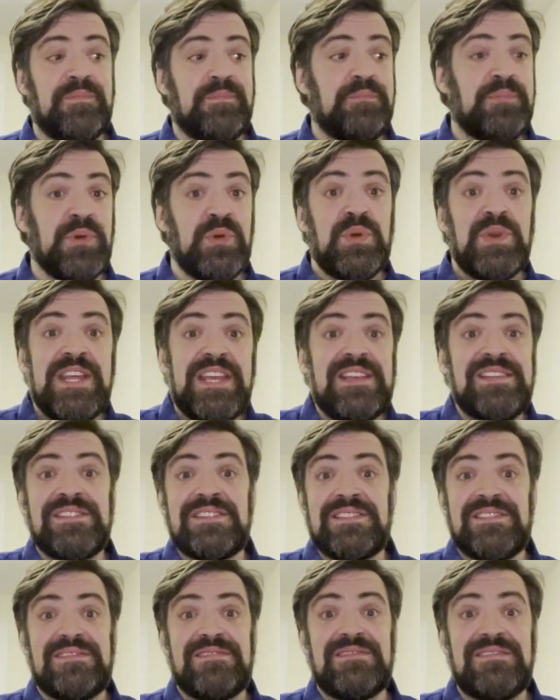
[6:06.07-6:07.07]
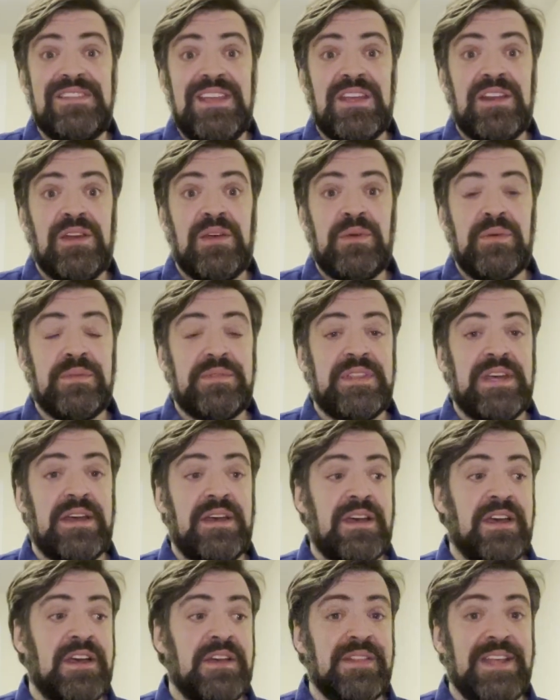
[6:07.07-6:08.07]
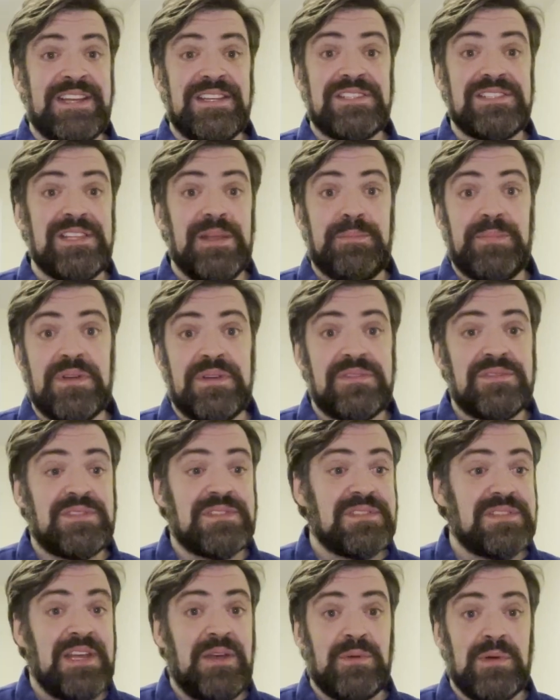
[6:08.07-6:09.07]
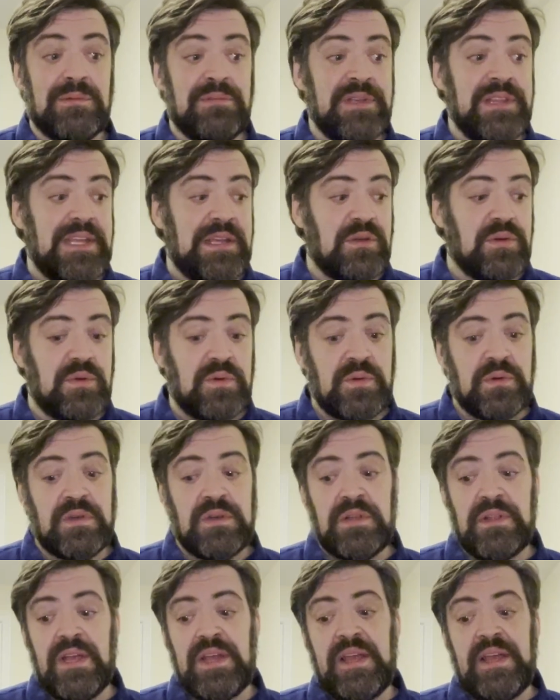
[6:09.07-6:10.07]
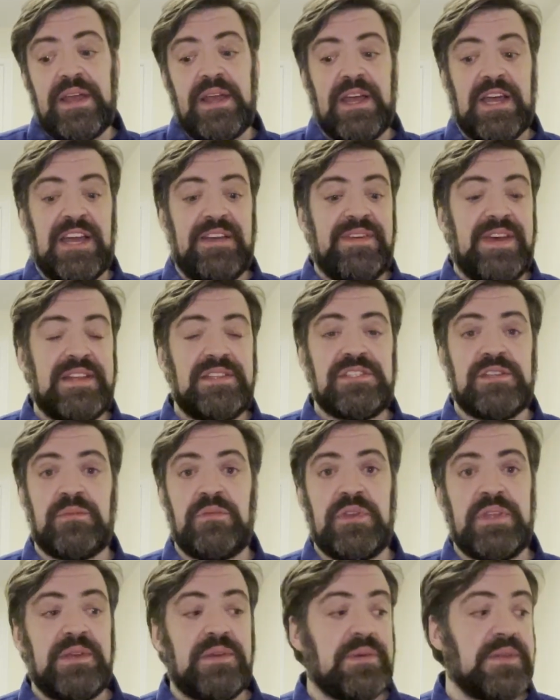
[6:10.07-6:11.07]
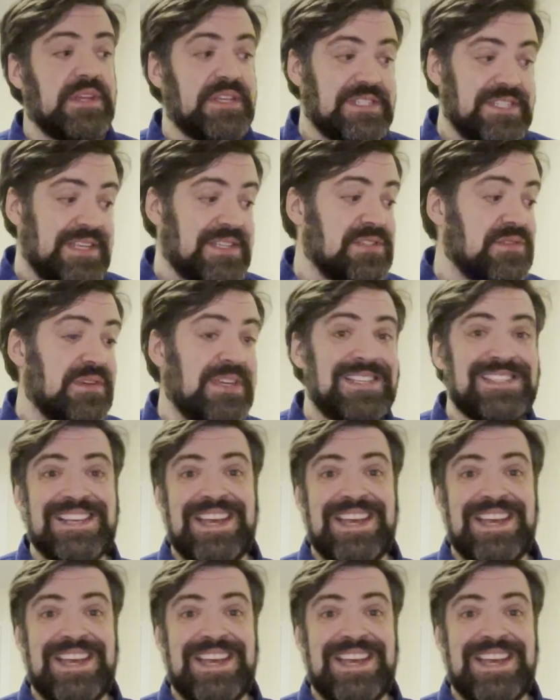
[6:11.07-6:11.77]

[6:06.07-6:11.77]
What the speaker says: booties, you know, like slippers that were really cool. I've had some really cool accessories.